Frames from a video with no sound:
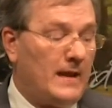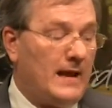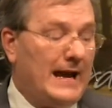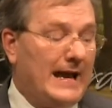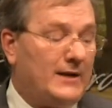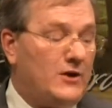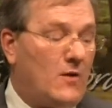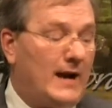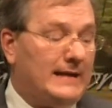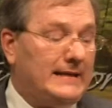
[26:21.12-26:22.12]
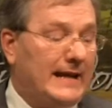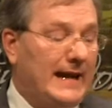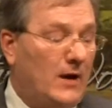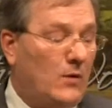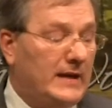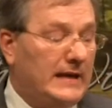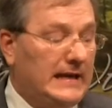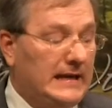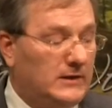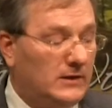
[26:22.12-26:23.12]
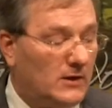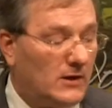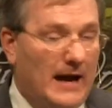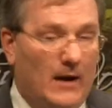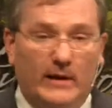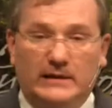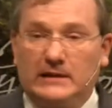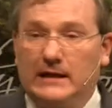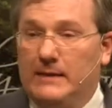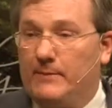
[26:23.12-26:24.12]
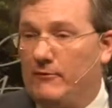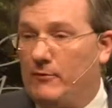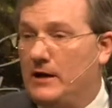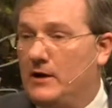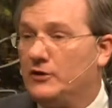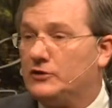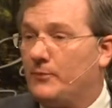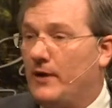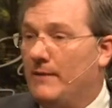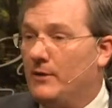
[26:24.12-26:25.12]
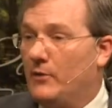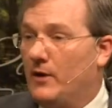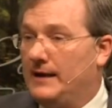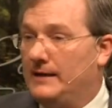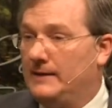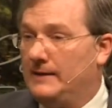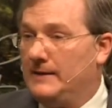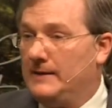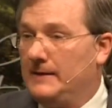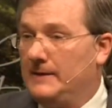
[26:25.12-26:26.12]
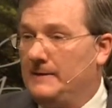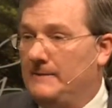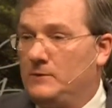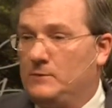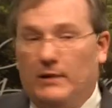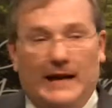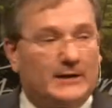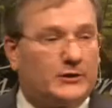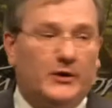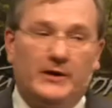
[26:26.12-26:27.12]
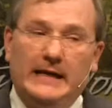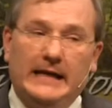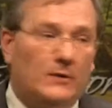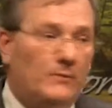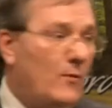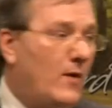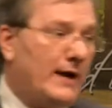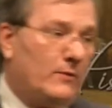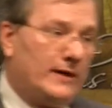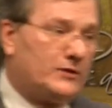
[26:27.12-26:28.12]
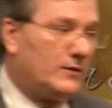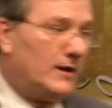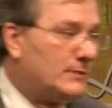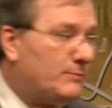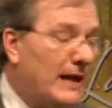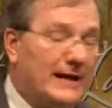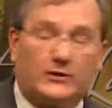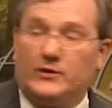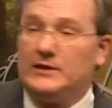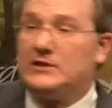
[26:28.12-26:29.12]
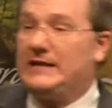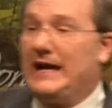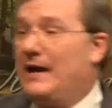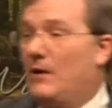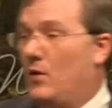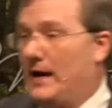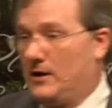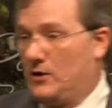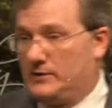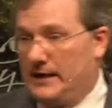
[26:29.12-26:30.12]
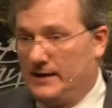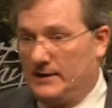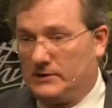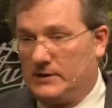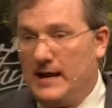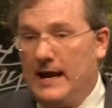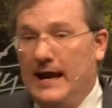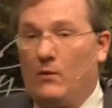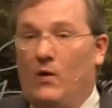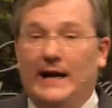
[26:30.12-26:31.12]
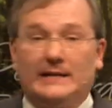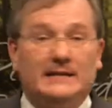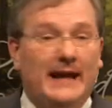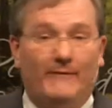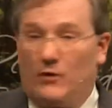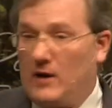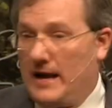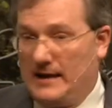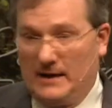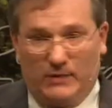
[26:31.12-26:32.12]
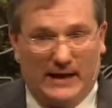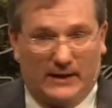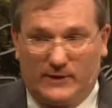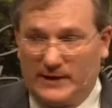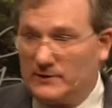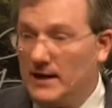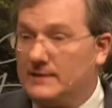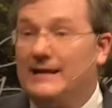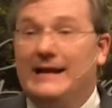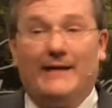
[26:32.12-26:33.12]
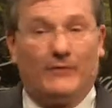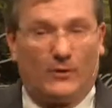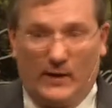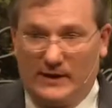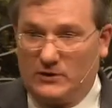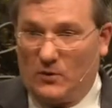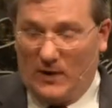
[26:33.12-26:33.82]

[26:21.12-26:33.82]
I had no idea how we'd eat or how we sleep. Everybody knows the problem, right? Blacks couldn't eat at white restaurants. Blacks couldn't stay at white hotels, and whites never ate at black restaurants and never went to